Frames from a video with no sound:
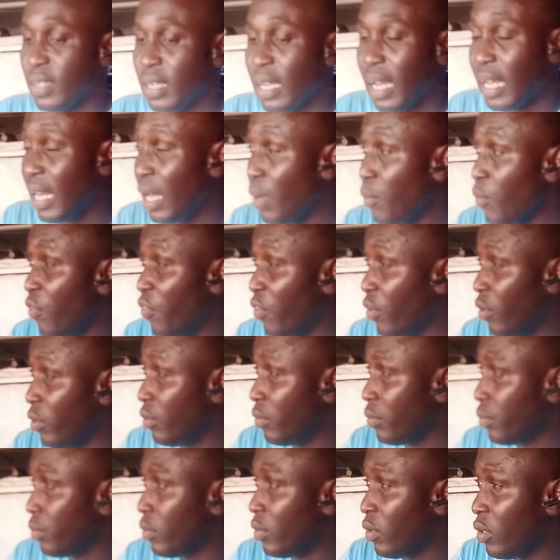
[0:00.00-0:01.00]
Can I move on?
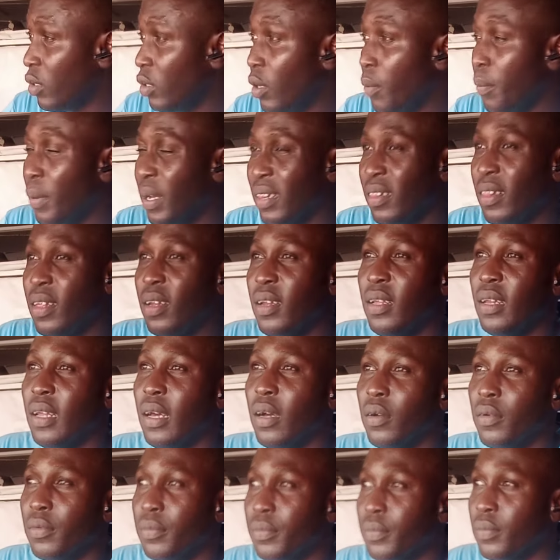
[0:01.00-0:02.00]
Number 3,
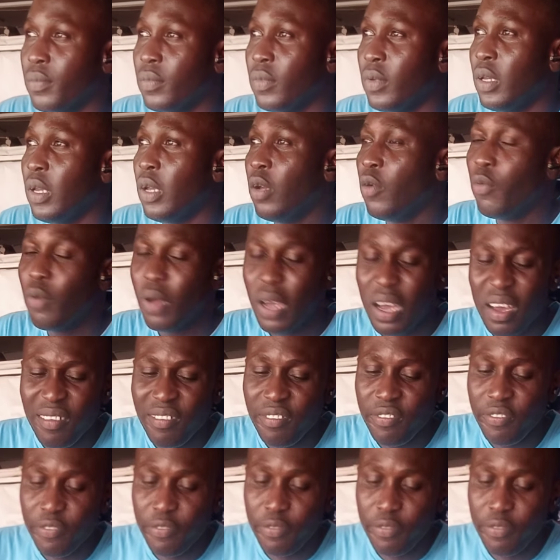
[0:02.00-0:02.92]
you have